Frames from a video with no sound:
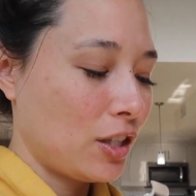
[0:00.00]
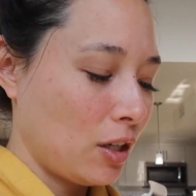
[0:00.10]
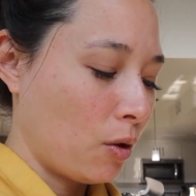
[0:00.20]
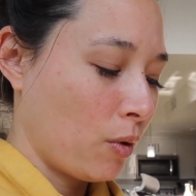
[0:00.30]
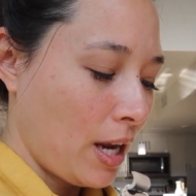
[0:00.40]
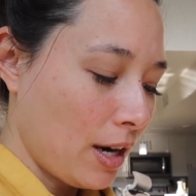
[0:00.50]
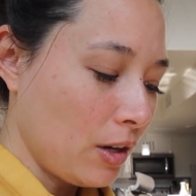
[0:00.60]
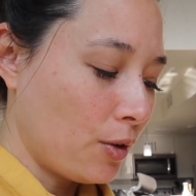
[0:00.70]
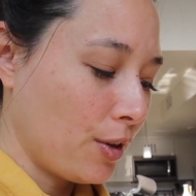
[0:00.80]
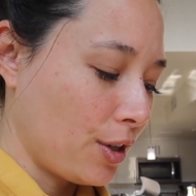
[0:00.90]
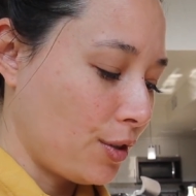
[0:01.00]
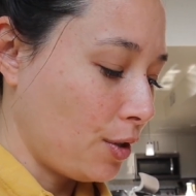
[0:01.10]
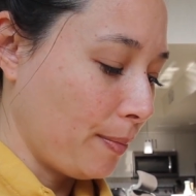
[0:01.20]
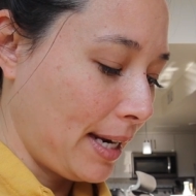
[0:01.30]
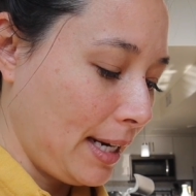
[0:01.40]
So we're not gonna order
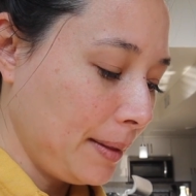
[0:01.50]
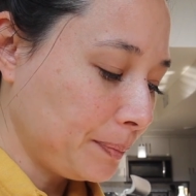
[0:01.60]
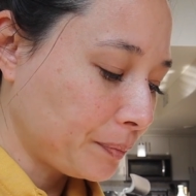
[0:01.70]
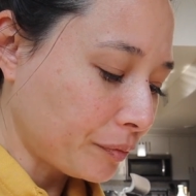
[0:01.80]
too many,